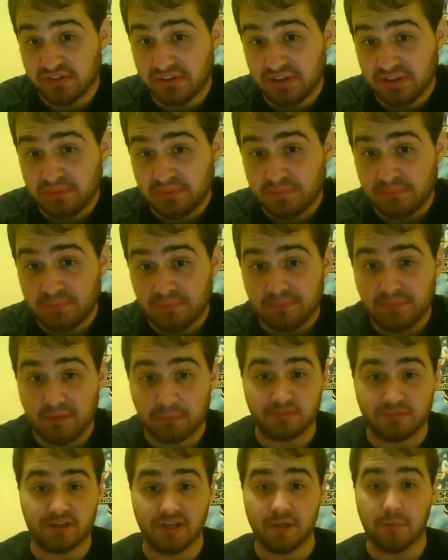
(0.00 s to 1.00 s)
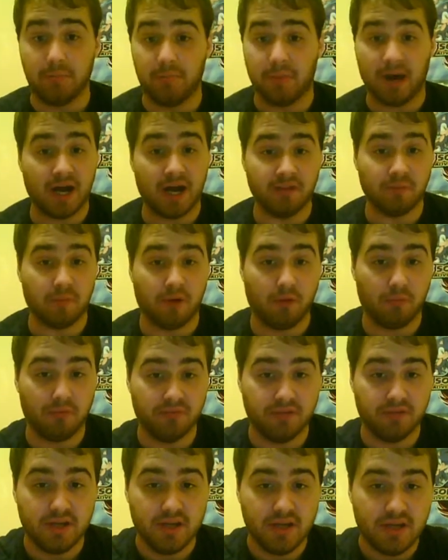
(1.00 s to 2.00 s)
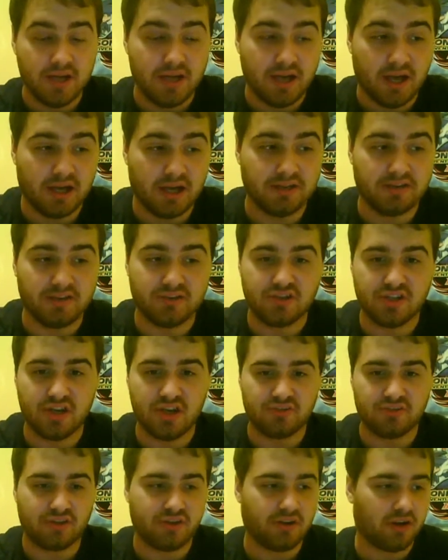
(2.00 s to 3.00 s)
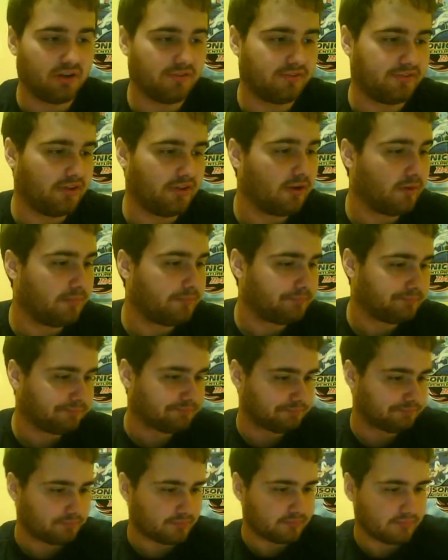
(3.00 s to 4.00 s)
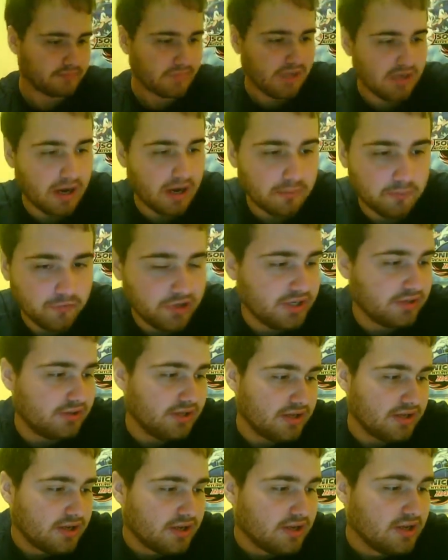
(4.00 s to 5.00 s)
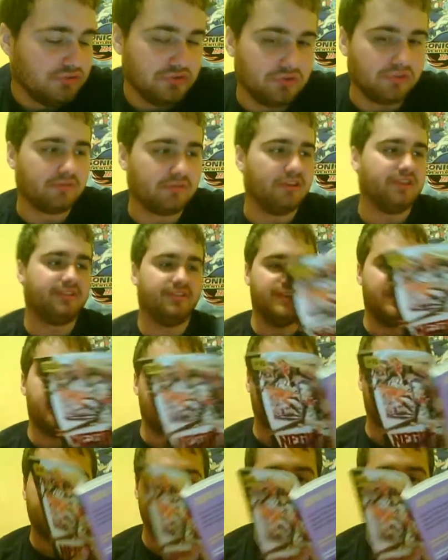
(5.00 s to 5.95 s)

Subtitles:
Let me zoom in for you. He's like, don't you ever mess with someone who doesn't even hurt people.